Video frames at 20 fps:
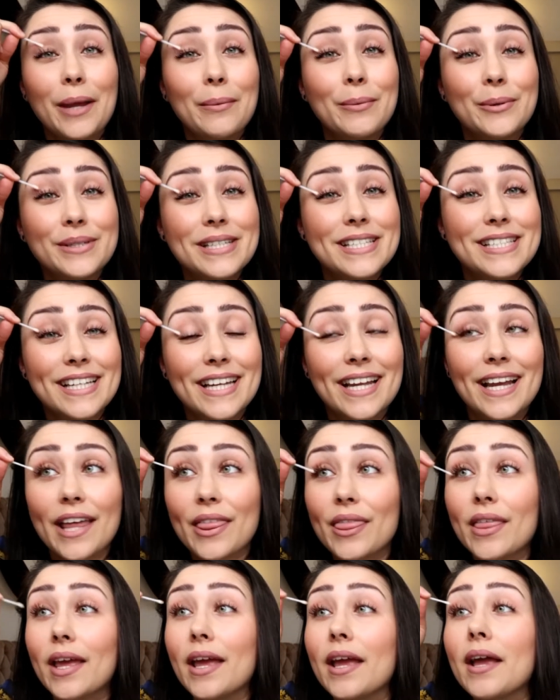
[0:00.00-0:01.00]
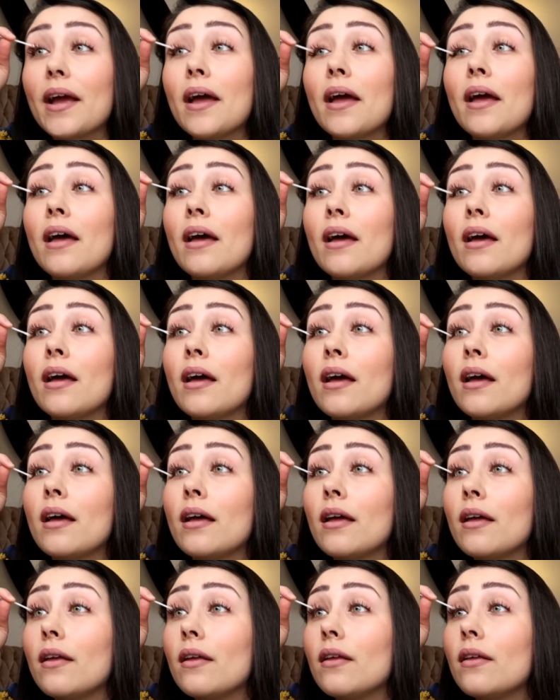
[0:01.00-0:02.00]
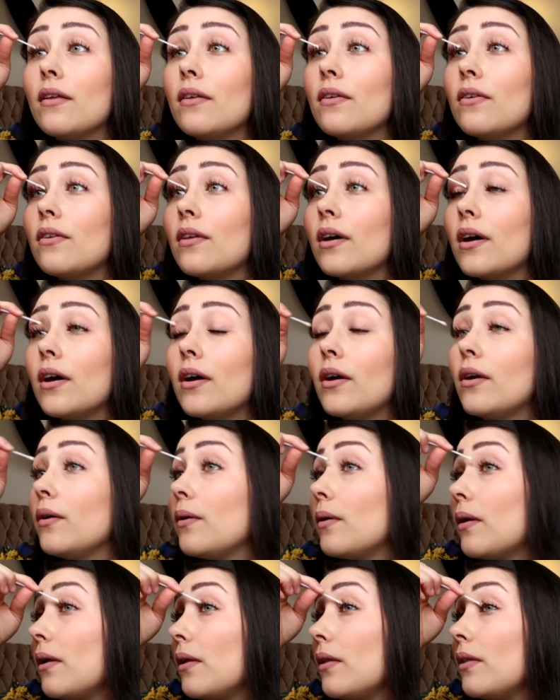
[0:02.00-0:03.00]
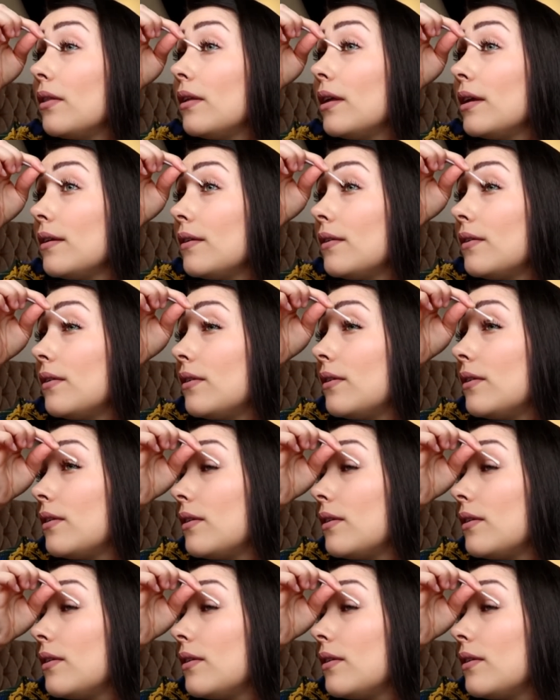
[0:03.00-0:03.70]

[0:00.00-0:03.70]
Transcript: be able to see a thing. So this